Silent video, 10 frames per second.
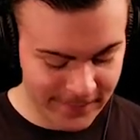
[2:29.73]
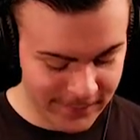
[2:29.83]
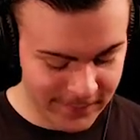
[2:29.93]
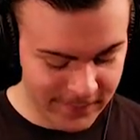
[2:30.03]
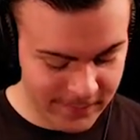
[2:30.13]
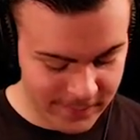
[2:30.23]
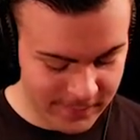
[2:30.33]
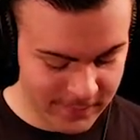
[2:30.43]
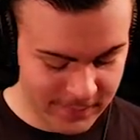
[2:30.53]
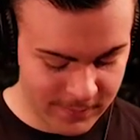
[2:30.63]

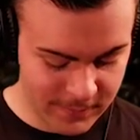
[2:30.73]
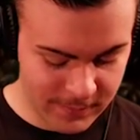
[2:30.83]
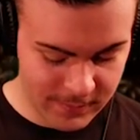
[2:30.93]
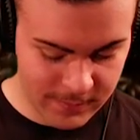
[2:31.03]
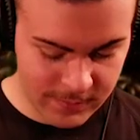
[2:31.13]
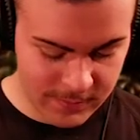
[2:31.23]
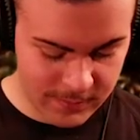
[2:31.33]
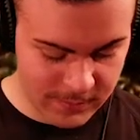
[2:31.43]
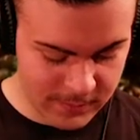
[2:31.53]
(silence)